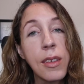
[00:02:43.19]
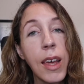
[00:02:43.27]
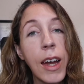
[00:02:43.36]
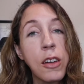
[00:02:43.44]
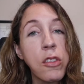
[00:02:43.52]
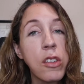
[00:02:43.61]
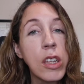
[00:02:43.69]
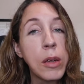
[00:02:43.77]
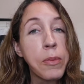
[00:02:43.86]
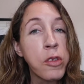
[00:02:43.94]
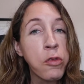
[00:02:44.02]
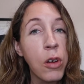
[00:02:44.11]
to actually
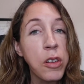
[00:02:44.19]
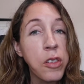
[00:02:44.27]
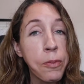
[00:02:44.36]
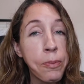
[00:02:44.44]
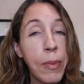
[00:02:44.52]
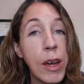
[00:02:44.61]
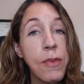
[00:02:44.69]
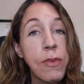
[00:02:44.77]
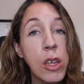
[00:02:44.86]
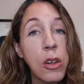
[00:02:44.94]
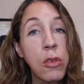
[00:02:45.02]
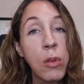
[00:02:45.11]
obstruct my
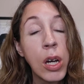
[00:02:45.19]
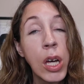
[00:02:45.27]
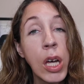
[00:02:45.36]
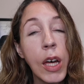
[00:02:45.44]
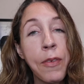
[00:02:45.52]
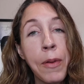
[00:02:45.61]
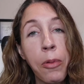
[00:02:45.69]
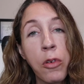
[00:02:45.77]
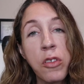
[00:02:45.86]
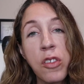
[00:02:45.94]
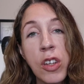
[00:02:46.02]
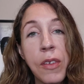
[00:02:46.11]
view of a
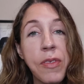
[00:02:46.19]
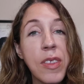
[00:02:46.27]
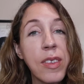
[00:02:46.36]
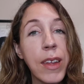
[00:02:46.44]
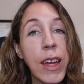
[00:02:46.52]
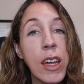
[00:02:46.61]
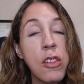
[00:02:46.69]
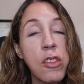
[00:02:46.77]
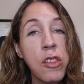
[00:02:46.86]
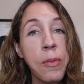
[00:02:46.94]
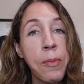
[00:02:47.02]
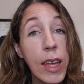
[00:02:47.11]
portion of the stage,